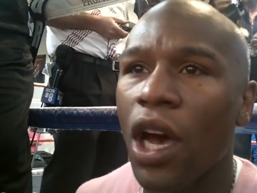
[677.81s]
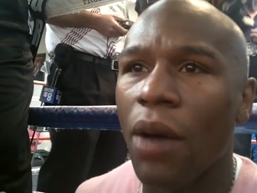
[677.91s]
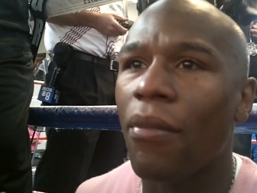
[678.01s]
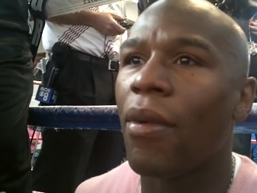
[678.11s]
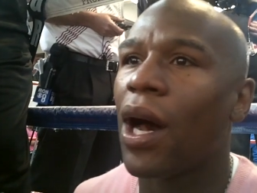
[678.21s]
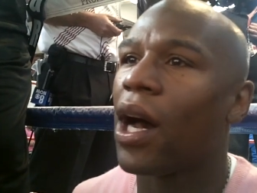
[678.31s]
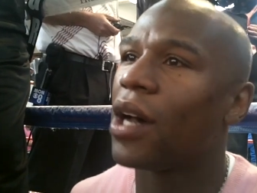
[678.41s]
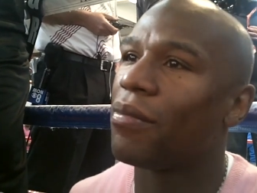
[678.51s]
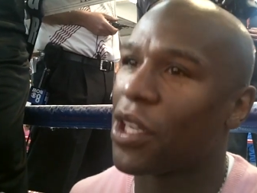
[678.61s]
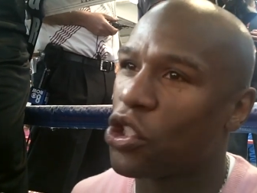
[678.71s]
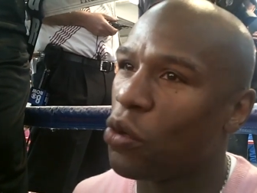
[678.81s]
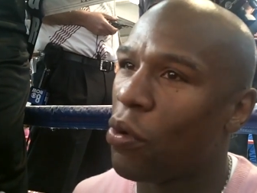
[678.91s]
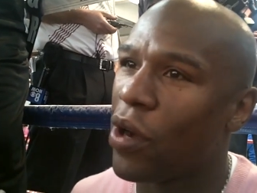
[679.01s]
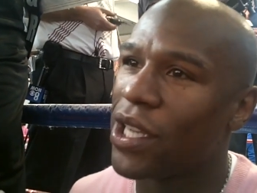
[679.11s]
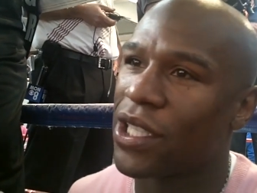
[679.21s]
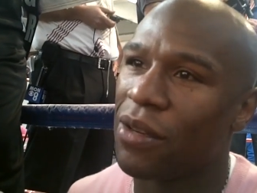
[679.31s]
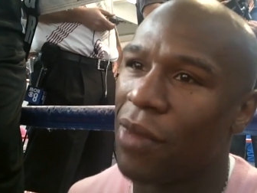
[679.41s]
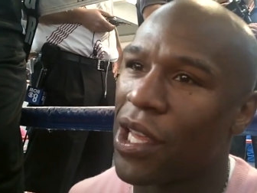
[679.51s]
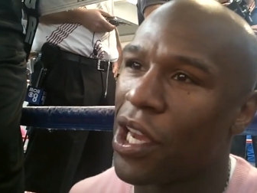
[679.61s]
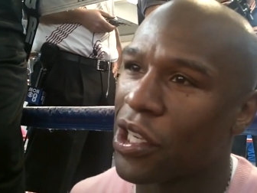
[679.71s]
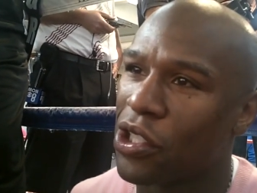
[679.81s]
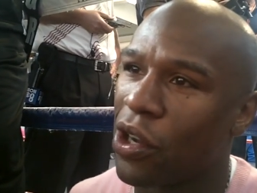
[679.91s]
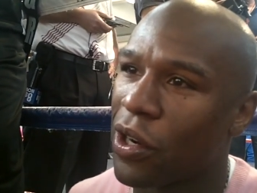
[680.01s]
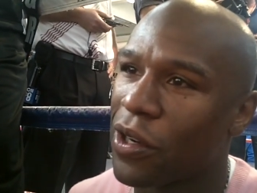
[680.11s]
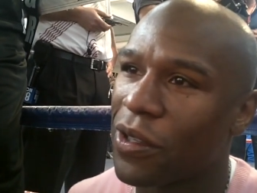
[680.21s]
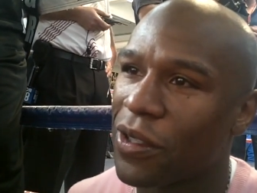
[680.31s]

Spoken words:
My two boys and my youngest daughter.